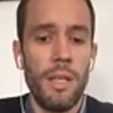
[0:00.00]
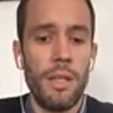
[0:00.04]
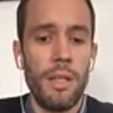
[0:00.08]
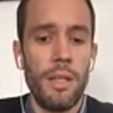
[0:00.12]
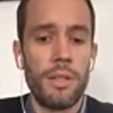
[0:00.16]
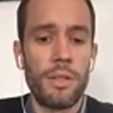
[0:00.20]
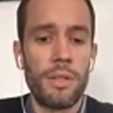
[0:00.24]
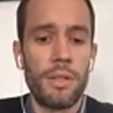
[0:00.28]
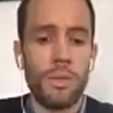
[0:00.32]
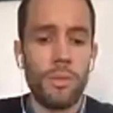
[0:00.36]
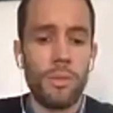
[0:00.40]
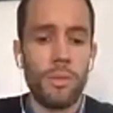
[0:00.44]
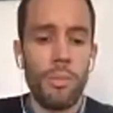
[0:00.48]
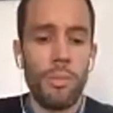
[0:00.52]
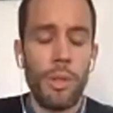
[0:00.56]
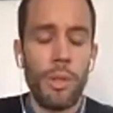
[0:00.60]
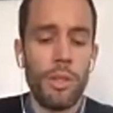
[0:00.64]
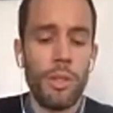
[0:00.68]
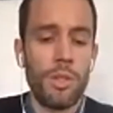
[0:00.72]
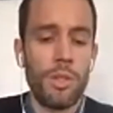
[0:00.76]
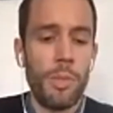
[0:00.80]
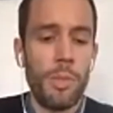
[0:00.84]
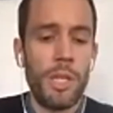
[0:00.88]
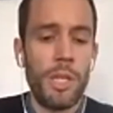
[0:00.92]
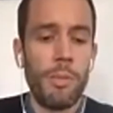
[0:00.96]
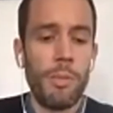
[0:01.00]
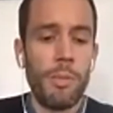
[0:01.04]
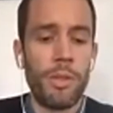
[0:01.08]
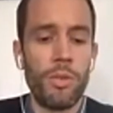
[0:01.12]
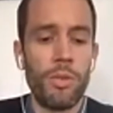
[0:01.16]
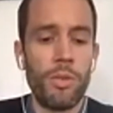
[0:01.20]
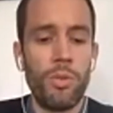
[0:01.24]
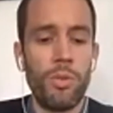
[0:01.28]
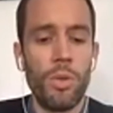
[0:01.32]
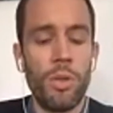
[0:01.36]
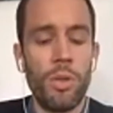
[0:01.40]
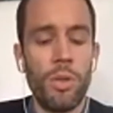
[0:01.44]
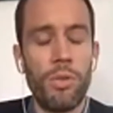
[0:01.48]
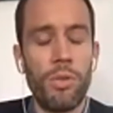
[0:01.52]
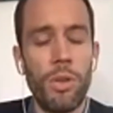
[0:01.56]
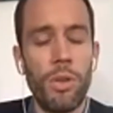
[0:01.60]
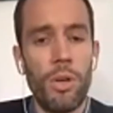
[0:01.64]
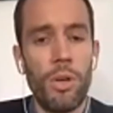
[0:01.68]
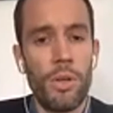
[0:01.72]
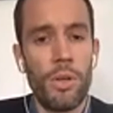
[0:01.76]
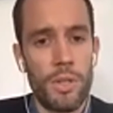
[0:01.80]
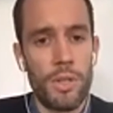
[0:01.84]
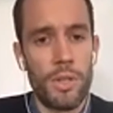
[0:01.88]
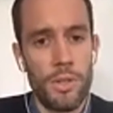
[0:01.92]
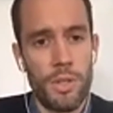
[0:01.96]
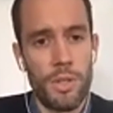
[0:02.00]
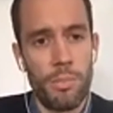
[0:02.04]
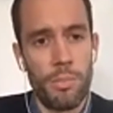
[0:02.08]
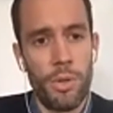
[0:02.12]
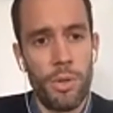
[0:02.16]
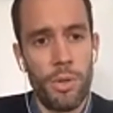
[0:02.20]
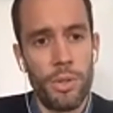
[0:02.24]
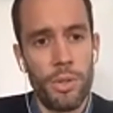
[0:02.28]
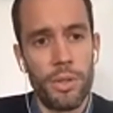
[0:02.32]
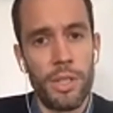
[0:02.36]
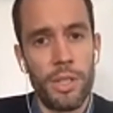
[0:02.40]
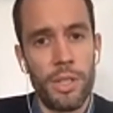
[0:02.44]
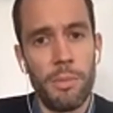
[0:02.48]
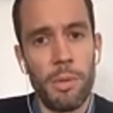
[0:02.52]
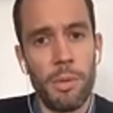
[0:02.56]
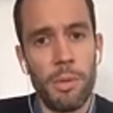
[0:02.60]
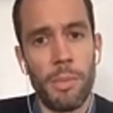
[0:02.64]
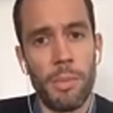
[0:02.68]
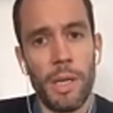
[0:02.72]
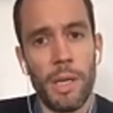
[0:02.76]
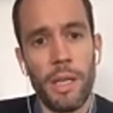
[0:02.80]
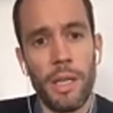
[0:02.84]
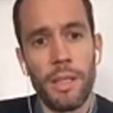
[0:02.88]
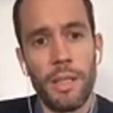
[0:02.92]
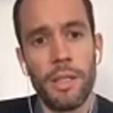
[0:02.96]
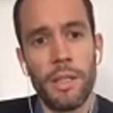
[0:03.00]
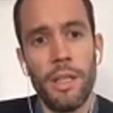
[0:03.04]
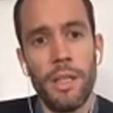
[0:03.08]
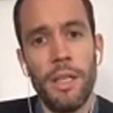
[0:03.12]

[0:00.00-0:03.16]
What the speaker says: So when we speak about the rule of law, it's also important to keep in mind